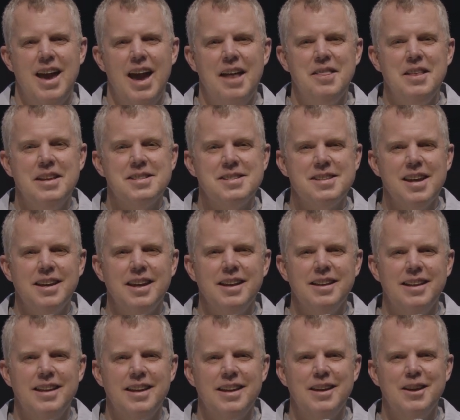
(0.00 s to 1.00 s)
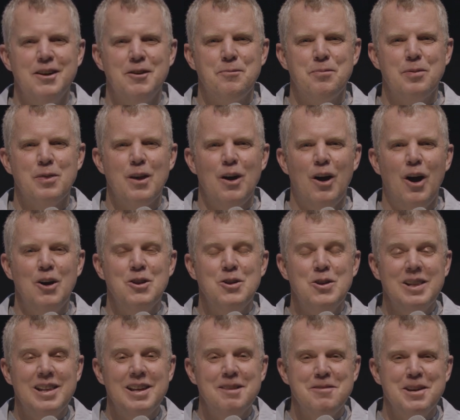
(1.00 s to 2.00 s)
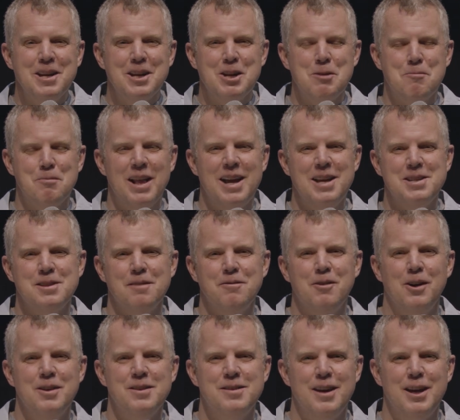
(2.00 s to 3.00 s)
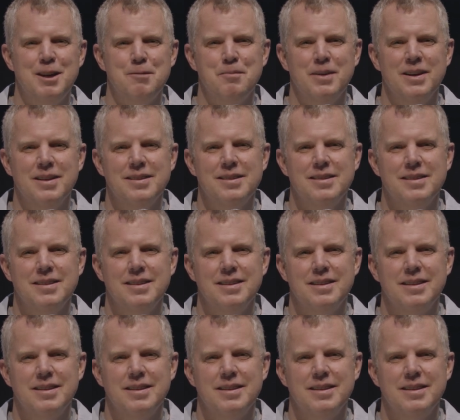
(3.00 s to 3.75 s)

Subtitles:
And then secondly, are you living in a place of contentment?